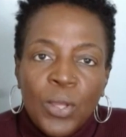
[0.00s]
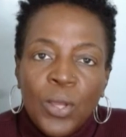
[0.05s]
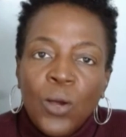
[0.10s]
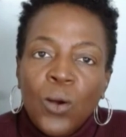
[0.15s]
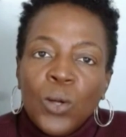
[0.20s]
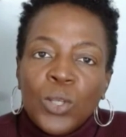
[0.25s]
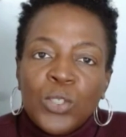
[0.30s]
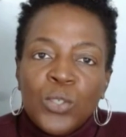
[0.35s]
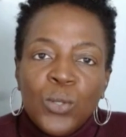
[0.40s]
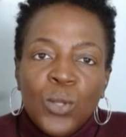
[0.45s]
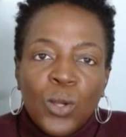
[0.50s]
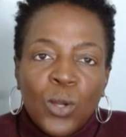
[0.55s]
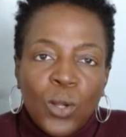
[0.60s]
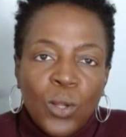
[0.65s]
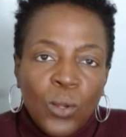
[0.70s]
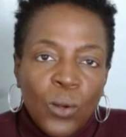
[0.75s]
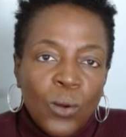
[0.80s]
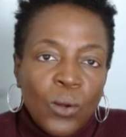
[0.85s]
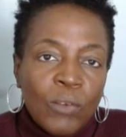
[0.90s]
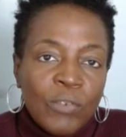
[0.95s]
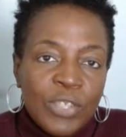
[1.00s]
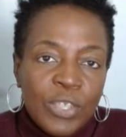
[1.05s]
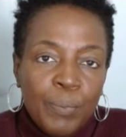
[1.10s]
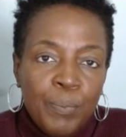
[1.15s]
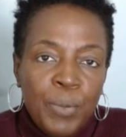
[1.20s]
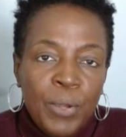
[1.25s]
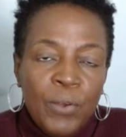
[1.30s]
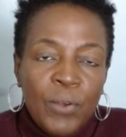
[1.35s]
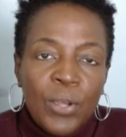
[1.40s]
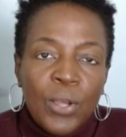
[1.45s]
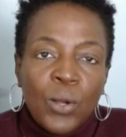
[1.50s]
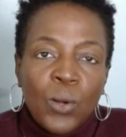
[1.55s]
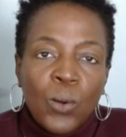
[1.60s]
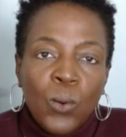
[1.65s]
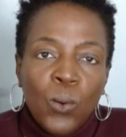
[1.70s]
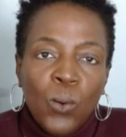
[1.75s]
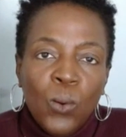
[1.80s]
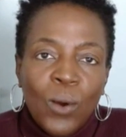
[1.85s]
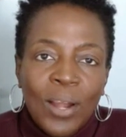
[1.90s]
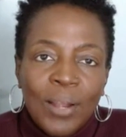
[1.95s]
or to the Clerk of Superior
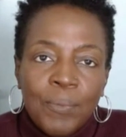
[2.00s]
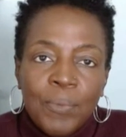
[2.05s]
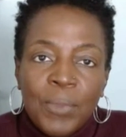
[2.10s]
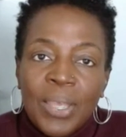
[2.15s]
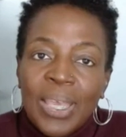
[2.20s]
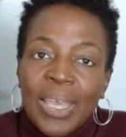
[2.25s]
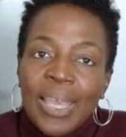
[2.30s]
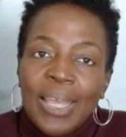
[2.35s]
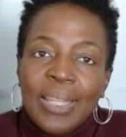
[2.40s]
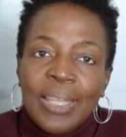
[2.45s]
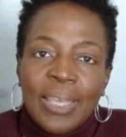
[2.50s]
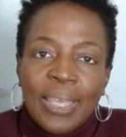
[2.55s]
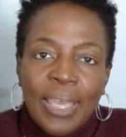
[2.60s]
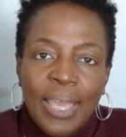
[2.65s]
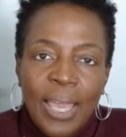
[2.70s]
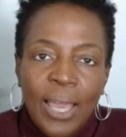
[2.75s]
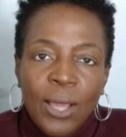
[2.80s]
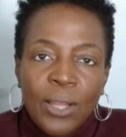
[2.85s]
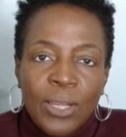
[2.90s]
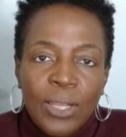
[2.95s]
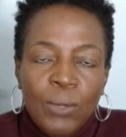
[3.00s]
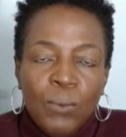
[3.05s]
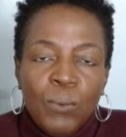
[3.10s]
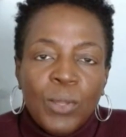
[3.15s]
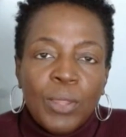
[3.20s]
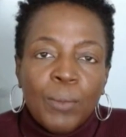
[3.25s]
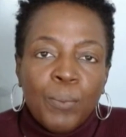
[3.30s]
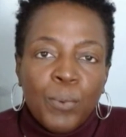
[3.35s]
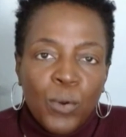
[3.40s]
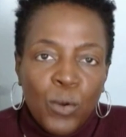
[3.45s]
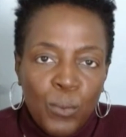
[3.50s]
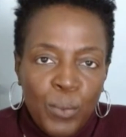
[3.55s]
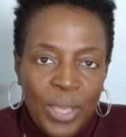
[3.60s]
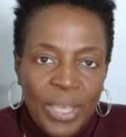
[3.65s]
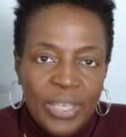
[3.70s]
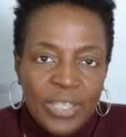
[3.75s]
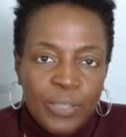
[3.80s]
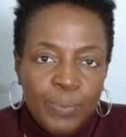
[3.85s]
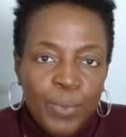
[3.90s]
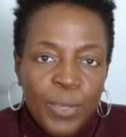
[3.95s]
Court in the county where the probate
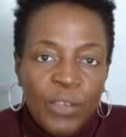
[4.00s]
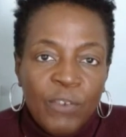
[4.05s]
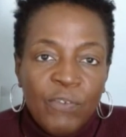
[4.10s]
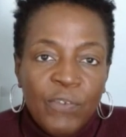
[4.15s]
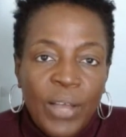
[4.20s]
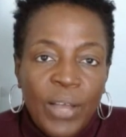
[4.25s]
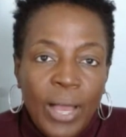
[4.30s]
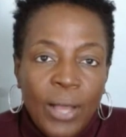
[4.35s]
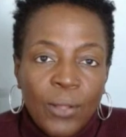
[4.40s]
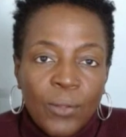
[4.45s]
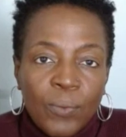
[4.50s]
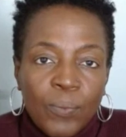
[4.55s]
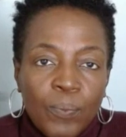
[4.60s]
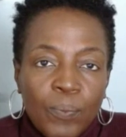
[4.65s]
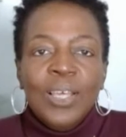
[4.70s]
is being filed.